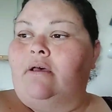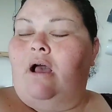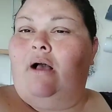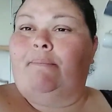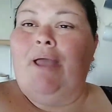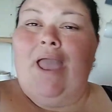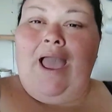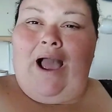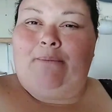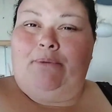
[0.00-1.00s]
Um,
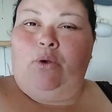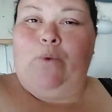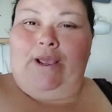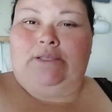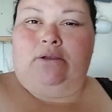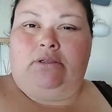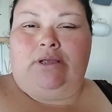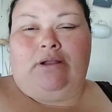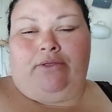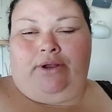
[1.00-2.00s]
I'm gonna wait till
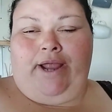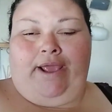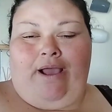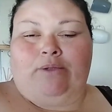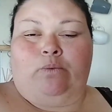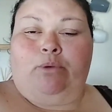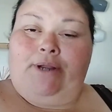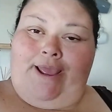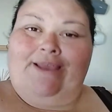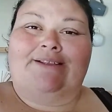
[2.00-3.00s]
another day, guys, one more
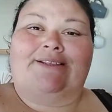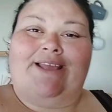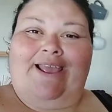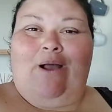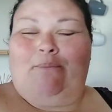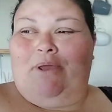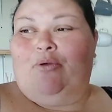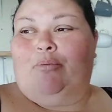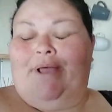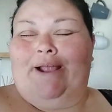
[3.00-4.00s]
day to take out my
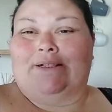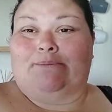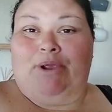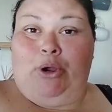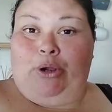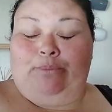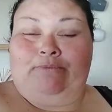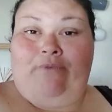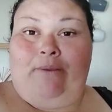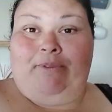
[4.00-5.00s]
other plants, my herbs
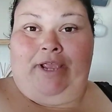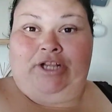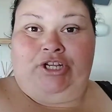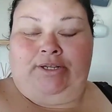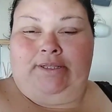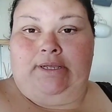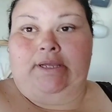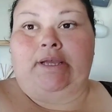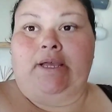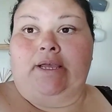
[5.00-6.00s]
from the kitchen to the
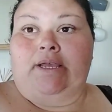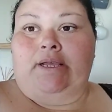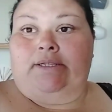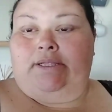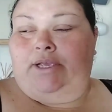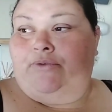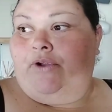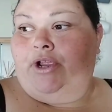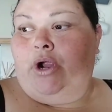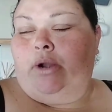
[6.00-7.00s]
to the
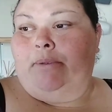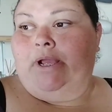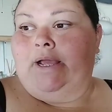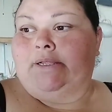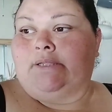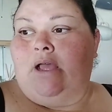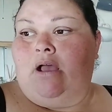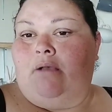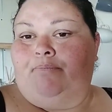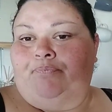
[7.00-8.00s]
front yard because
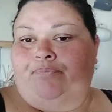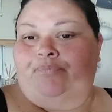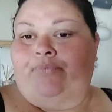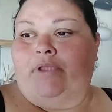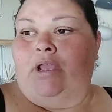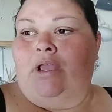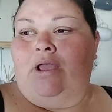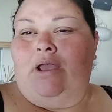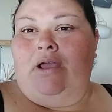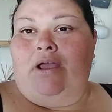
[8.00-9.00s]
um
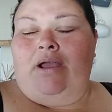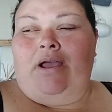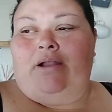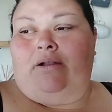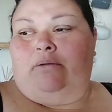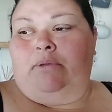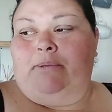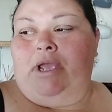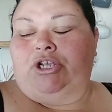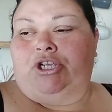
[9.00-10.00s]
I don't know.
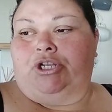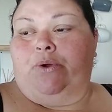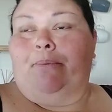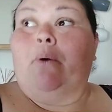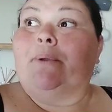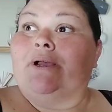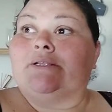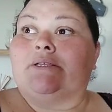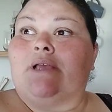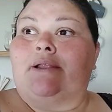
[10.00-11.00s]
Maybe I should do it. Well, because
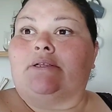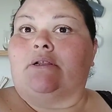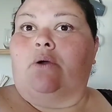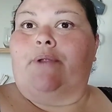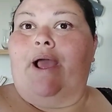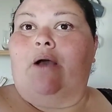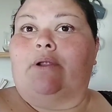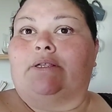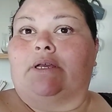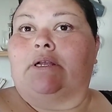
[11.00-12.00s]
the sun is gonna go down,
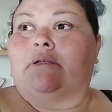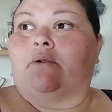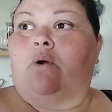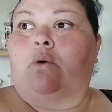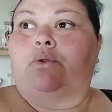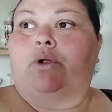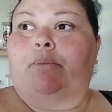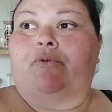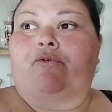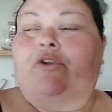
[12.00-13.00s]
it's getting a little colder. I'm
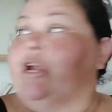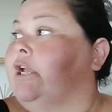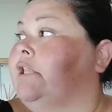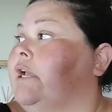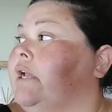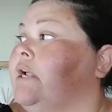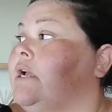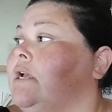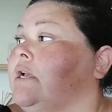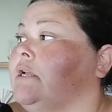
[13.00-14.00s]
afraid that
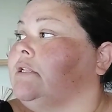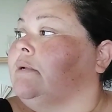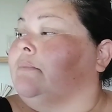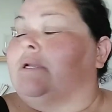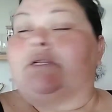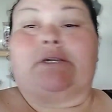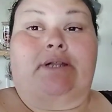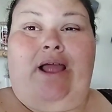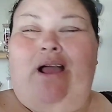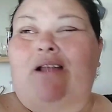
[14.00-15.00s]
something's
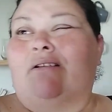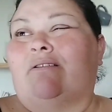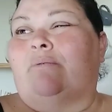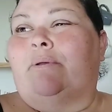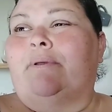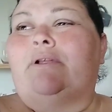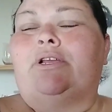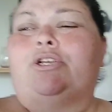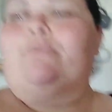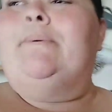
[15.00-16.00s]
gonna happen. I don't know. Maybe it should,